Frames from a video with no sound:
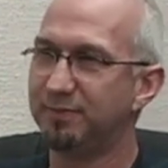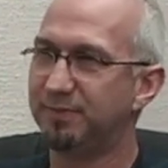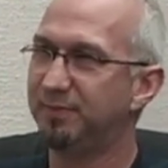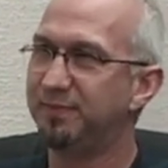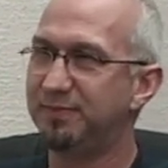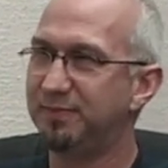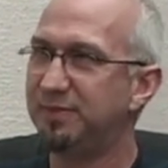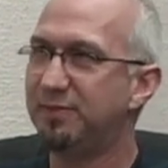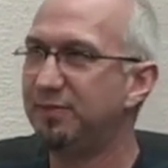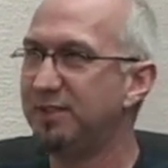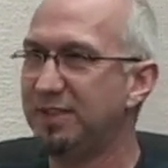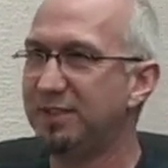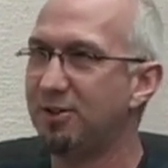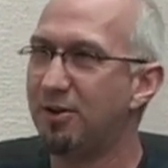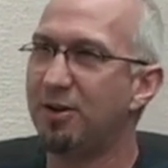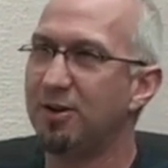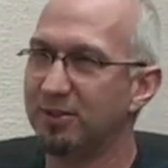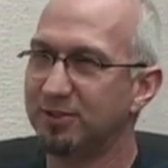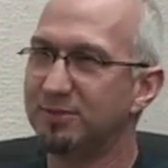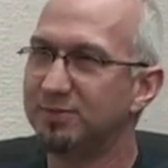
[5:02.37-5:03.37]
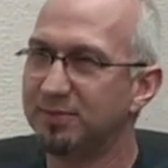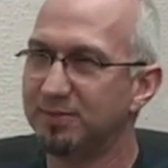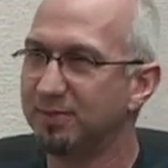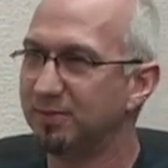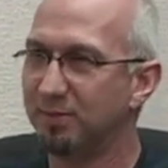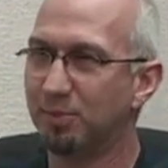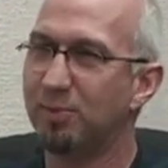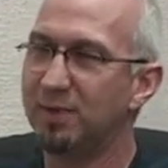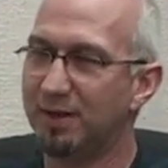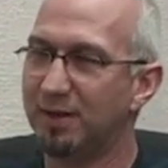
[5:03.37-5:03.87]
50 yards,
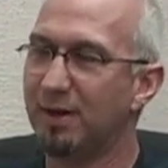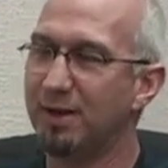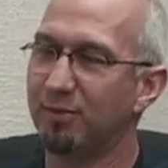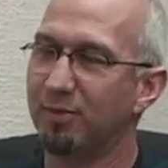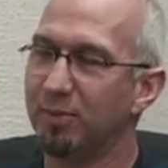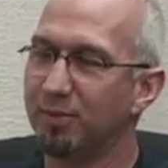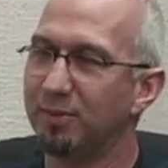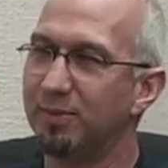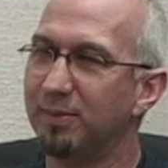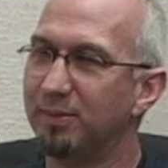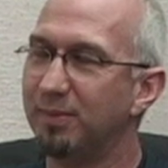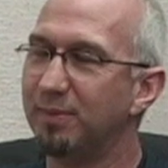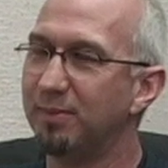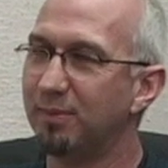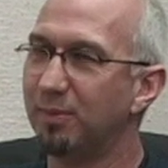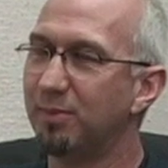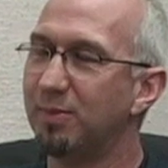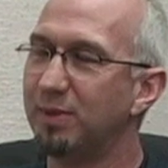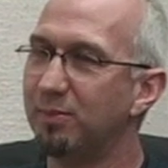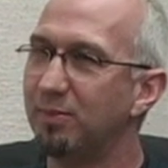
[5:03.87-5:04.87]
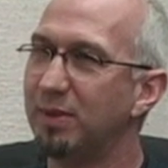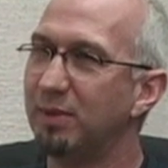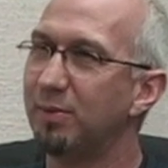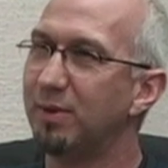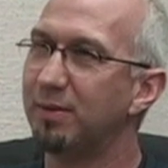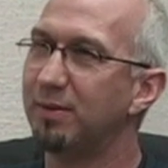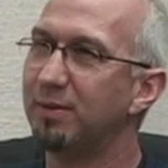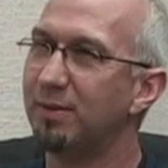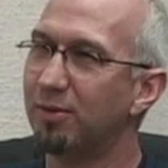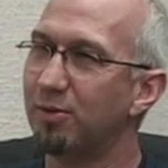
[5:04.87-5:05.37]
wherever, when we
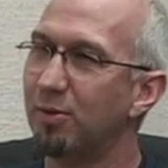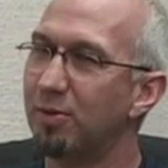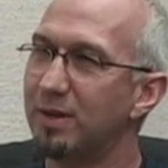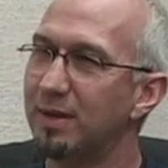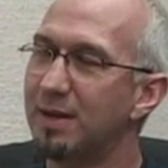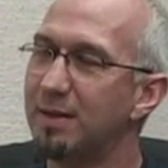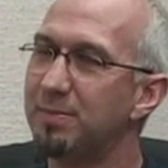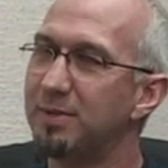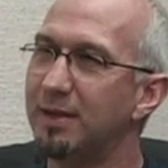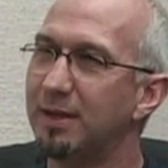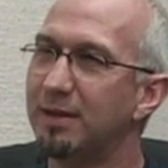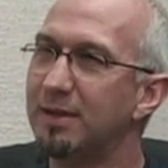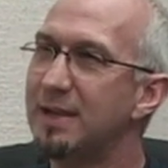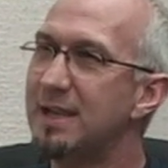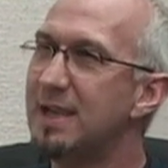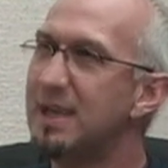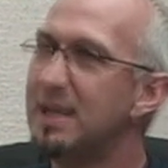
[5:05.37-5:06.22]
were growing up there.